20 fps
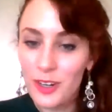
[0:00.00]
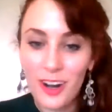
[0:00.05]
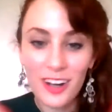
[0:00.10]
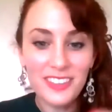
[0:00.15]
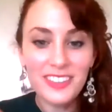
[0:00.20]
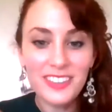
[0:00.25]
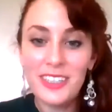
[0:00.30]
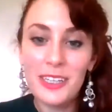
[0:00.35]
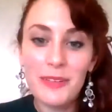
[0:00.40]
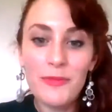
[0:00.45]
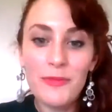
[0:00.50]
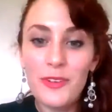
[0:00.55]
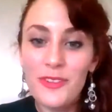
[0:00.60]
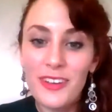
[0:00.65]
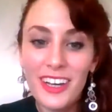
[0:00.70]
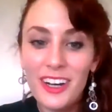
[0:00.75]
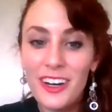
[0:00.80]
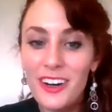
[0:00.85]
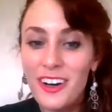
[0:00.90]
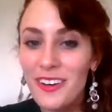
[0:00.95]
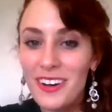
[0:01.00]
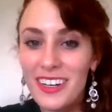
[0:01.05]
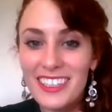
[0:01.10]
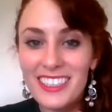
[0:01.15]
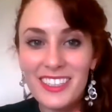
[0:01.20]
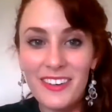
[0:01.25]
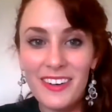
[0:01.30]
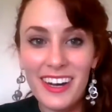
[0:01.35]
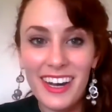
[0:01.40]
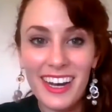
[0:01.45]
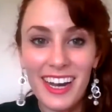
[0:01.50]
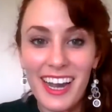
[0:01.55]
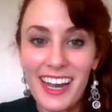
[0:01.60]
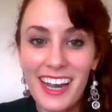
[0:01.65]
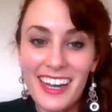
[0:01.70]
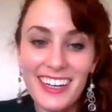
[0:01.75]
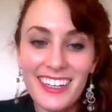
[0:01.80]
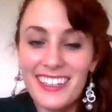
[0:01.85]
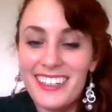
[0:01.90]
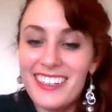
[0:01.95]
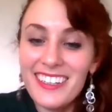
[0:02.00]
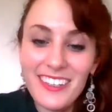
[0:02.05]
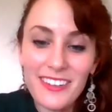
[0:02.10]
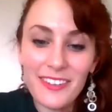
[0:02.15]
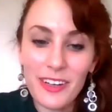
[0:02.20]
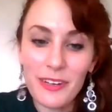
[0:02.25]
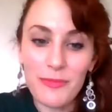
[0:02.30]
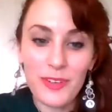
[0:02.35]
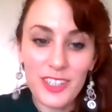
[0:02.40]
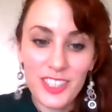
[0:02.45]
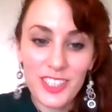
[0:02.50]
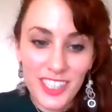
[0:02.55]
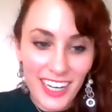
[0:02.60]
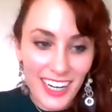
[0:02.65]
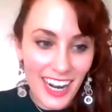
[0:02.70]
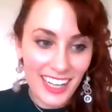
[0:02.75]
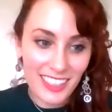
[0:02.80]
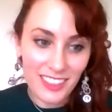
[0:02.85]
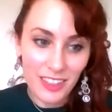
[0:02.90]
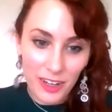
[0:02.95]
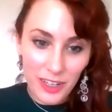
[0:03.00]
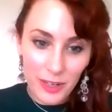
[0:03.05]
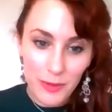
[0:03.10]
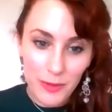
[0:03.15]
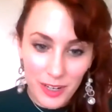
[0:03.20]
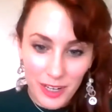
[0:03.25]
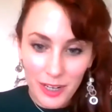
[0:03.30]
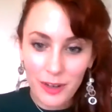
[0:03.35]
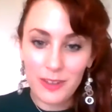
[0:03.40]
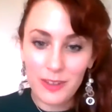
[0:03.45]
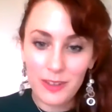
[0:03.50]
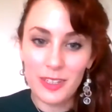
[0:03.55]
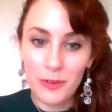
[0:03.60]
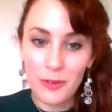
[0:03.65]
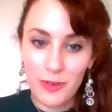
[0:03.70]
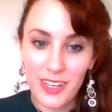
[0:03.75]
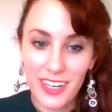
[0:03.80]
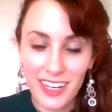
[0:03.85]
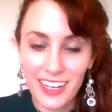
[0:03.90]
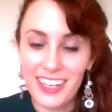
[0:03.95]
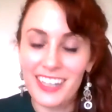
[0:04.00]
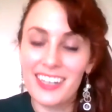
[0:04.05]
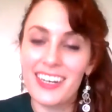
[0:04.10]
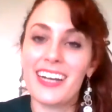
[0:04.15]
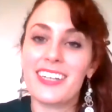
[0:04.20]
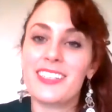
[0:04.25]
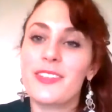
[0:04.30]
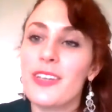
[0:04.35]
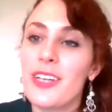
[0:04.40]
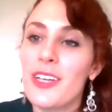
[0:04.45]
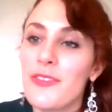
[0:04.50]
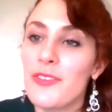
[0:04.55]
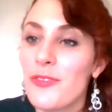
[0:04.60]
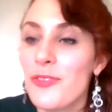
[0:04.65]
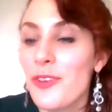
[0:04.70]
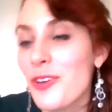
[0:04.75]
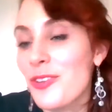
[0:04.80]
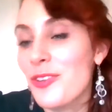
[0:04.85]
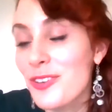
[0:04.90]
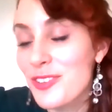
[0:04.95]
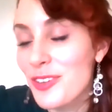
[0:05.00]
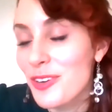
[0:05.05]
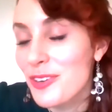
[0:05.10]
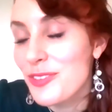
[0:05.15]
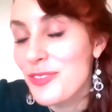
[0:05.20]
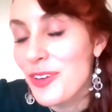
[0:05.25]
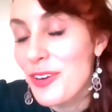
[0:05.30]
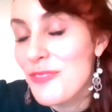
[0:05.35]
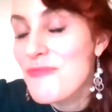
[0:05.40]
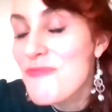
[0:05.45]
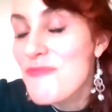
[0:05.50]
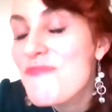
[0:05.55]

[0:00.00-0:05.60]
constantly moving and growing, so I, I, appreciate as our community grows that we can connect even further. So it's fun.